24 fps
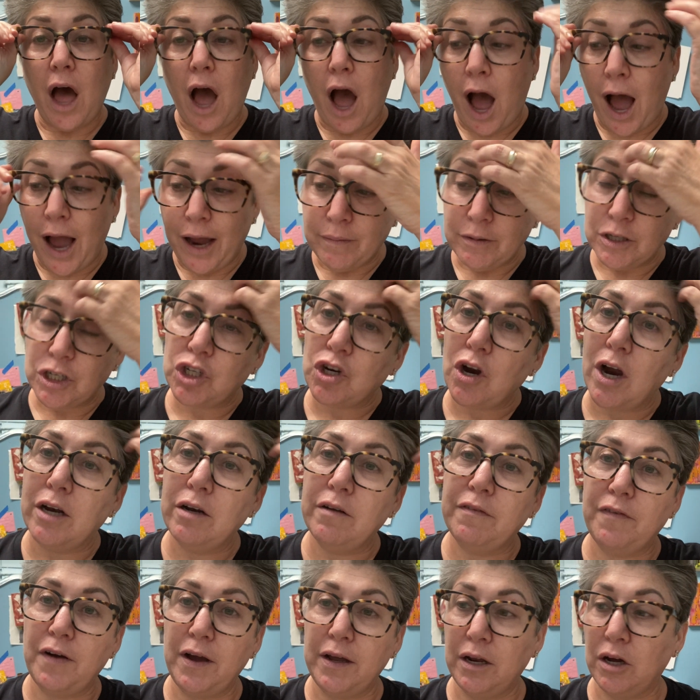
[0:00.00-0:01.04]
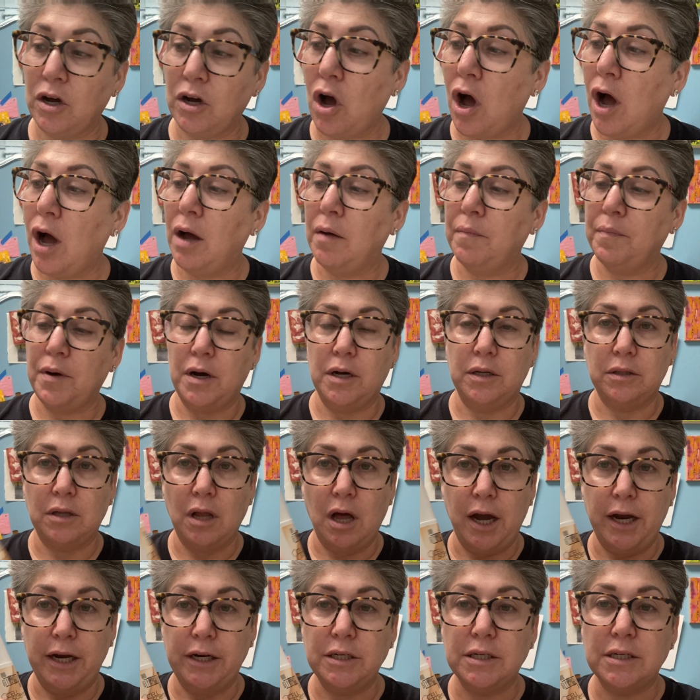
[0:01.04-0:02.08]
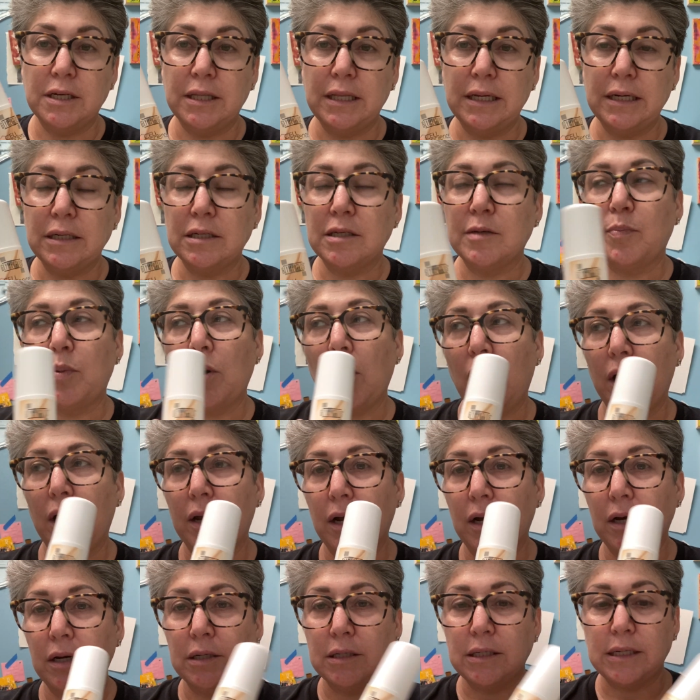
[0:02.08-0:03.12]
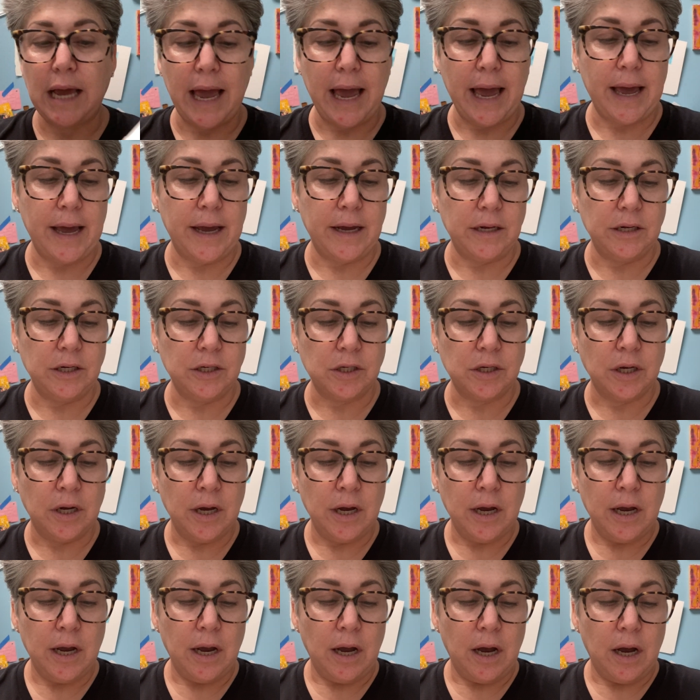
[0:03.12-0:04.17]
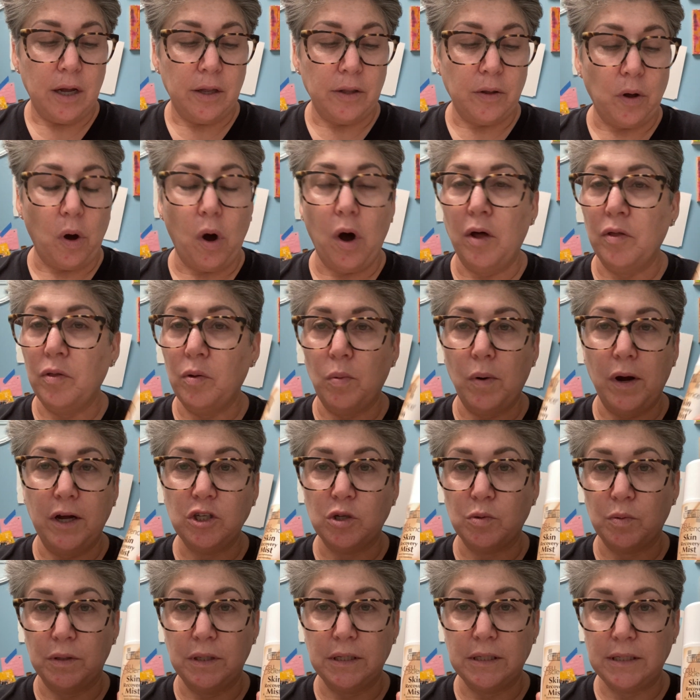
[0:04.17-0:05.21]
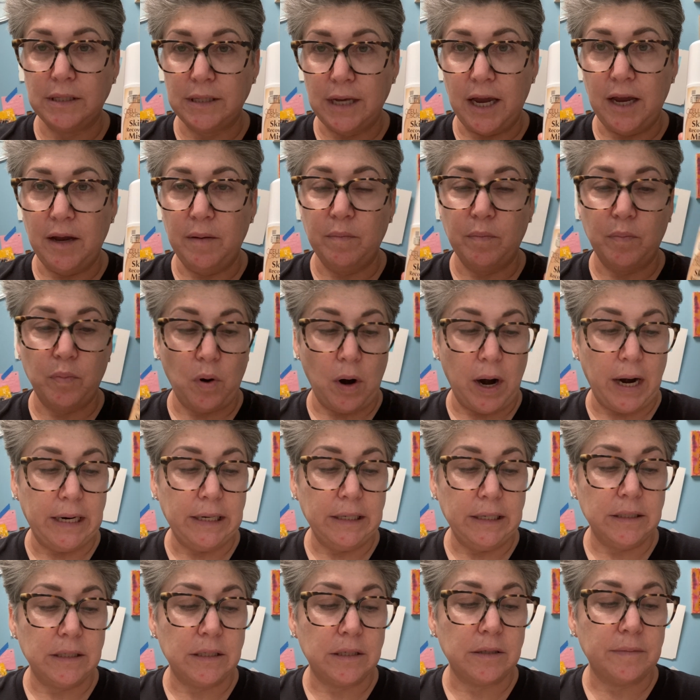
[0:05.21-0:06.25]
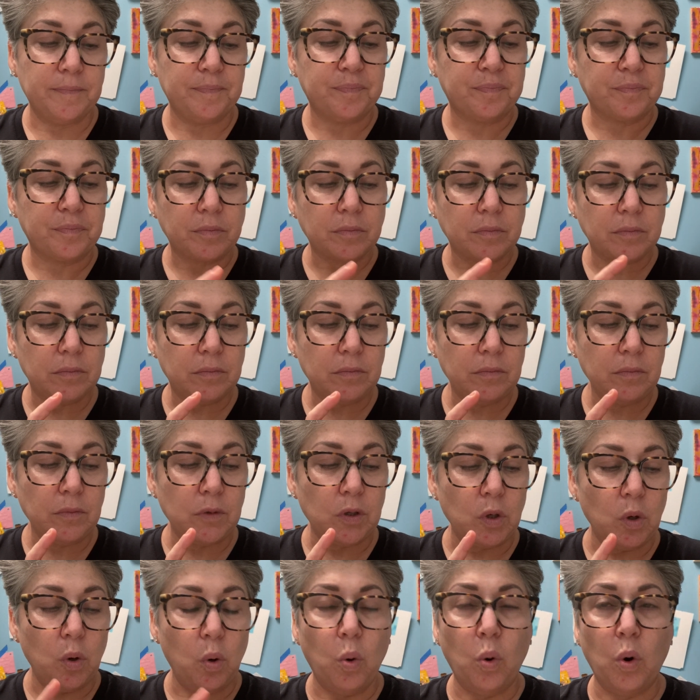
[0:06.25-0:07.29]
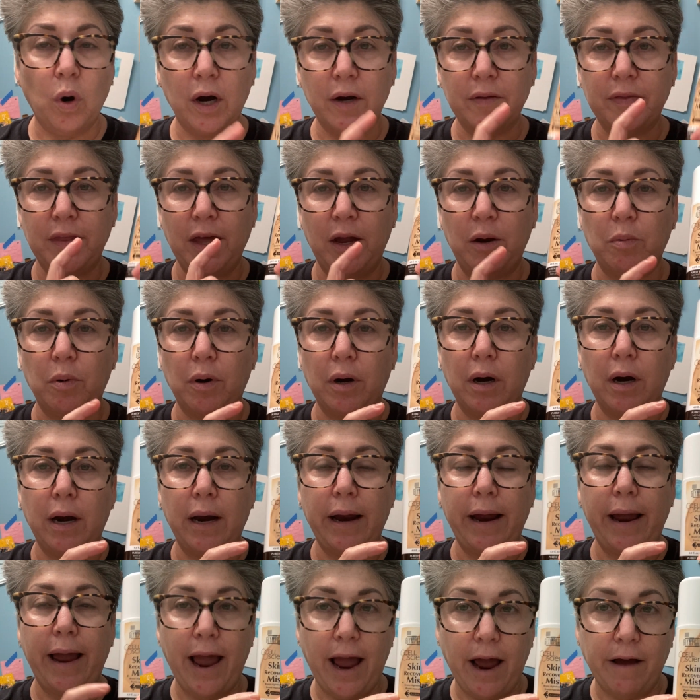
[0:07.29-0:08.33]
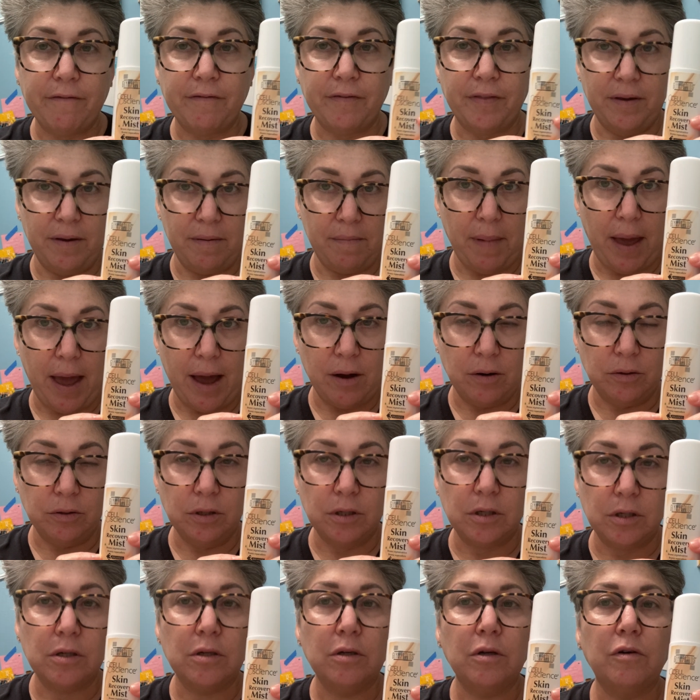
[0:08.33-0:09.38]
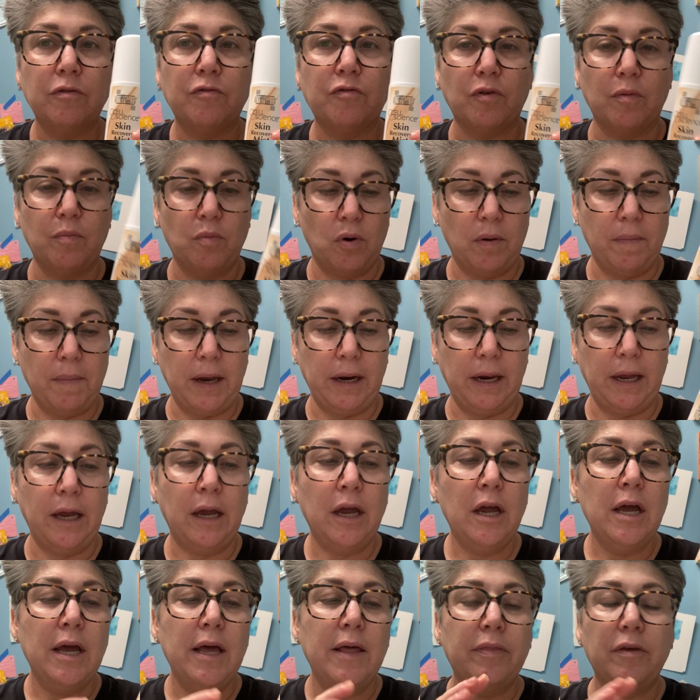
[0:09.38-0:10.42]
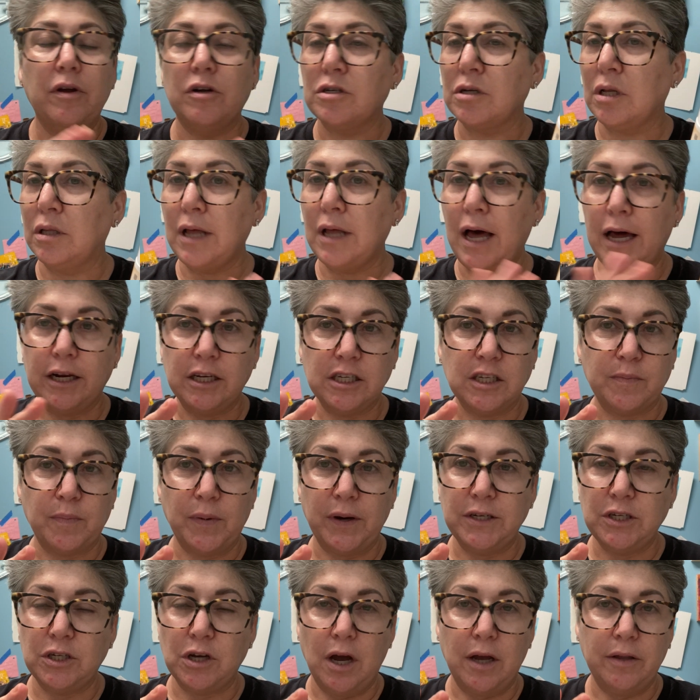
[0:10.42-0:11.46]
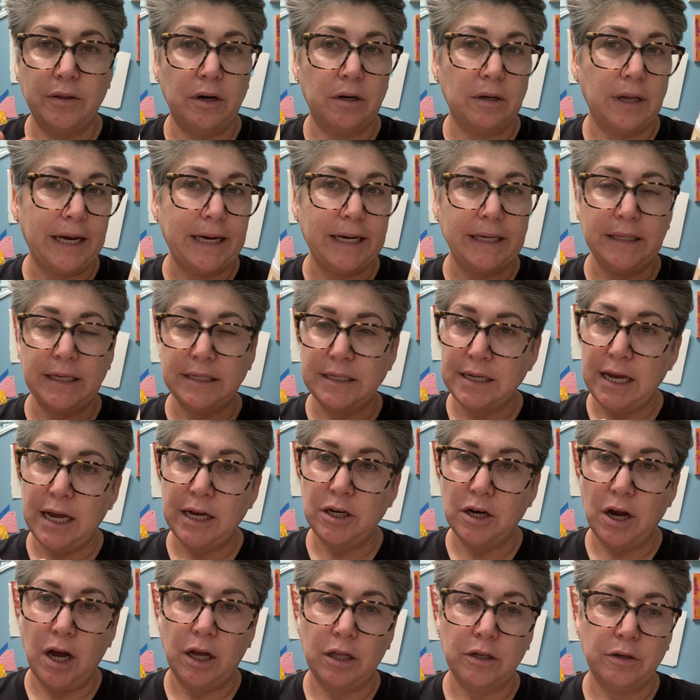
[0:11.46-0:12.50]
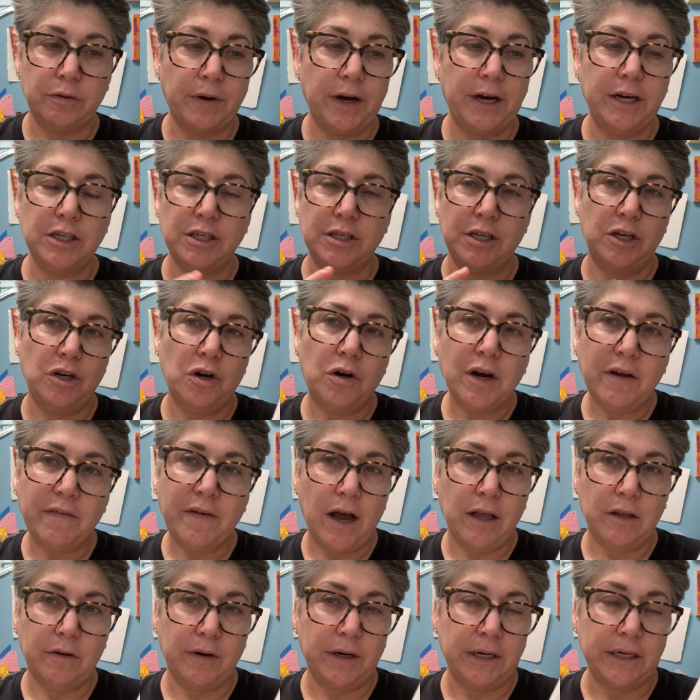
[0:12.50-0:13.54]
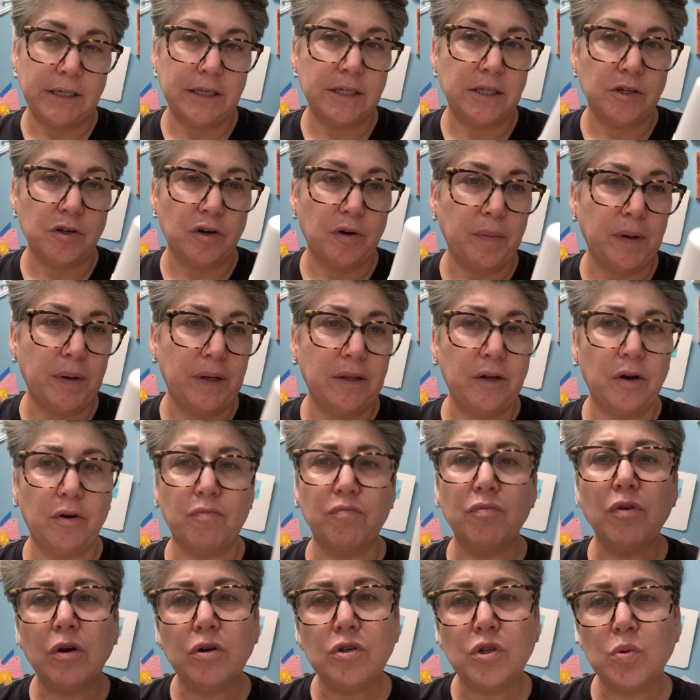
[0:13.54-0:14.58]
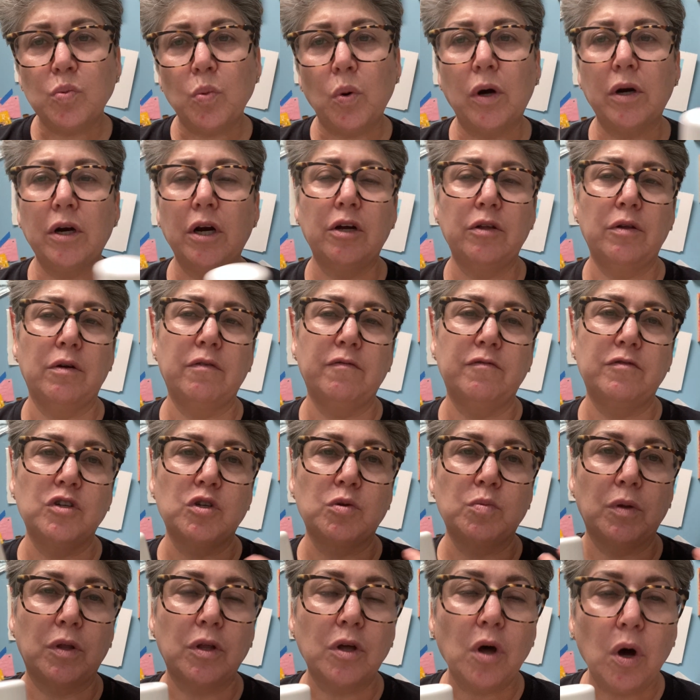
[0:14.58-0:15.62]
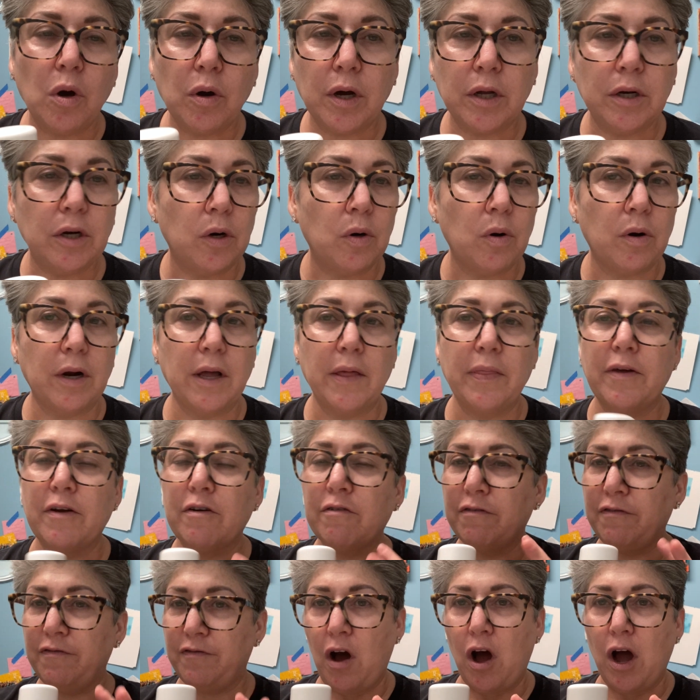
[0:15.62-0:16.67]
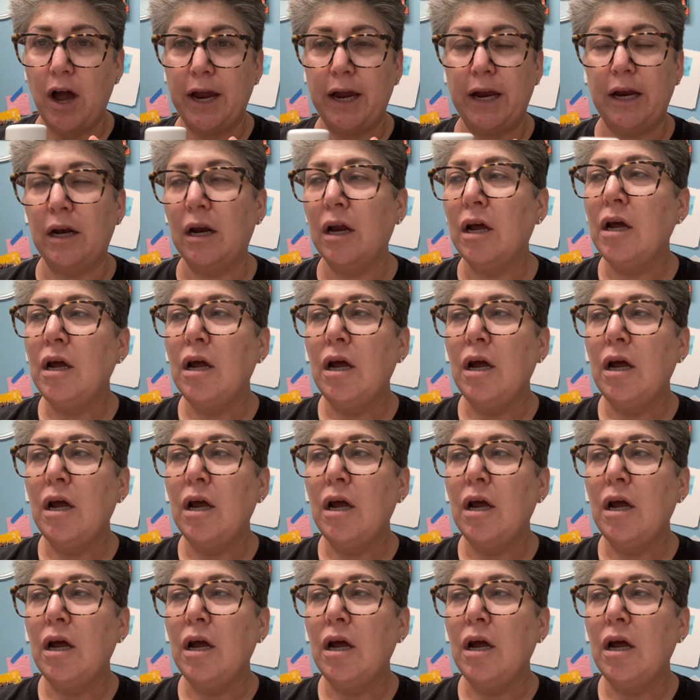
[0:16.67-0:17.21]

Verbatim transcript: I was trying to find a comp online to this product and all the ones were the same price or they were half the amount for more money. There's a lot of sprays on there, like in the $10 range. They don't have hyaluronic serum in there. Rose water, they're infused with coconut oil, they're fine.